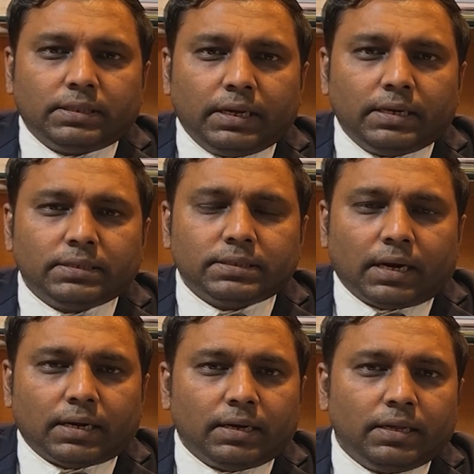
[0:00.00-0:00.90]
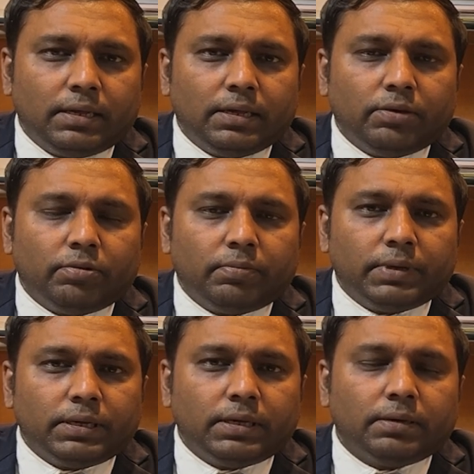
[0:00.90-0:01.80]
then certainly you will
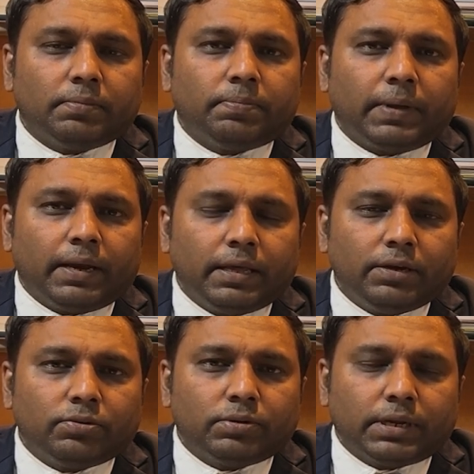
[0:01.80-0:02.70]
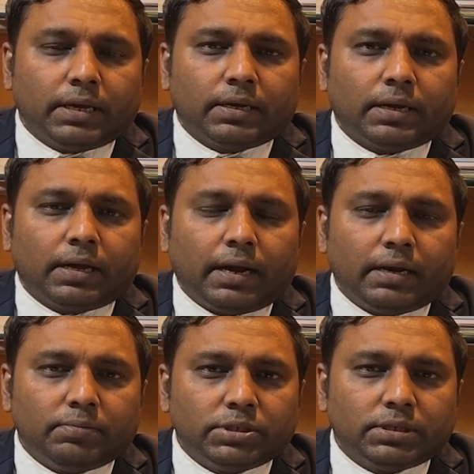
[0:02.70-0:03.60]
be planning to take
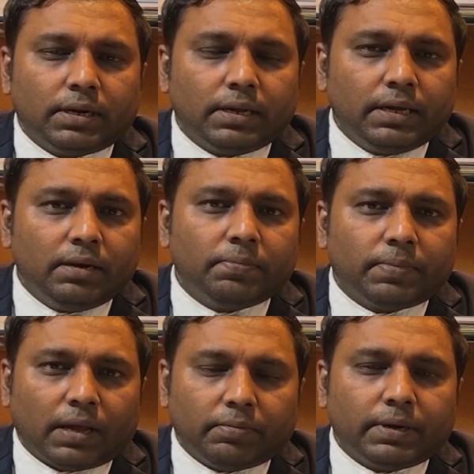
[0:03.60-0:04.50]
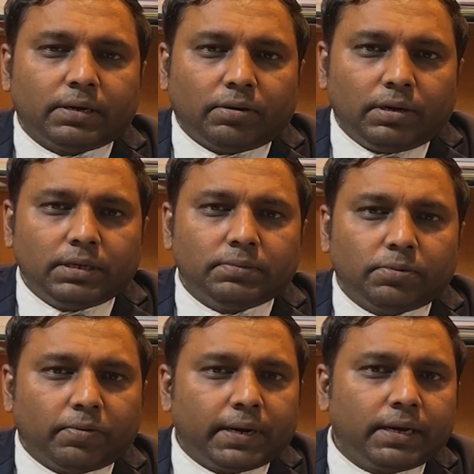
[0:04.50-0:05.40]
admission in private college,
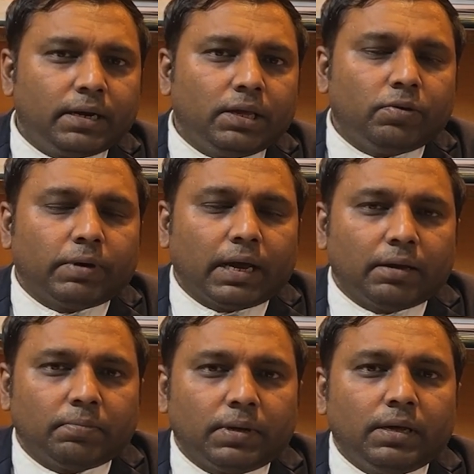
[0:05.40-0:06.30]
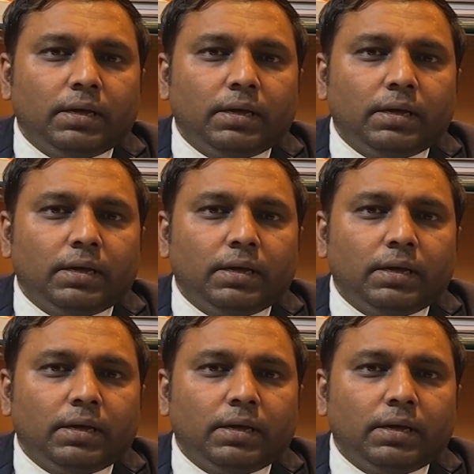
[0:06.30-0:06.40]
provided you have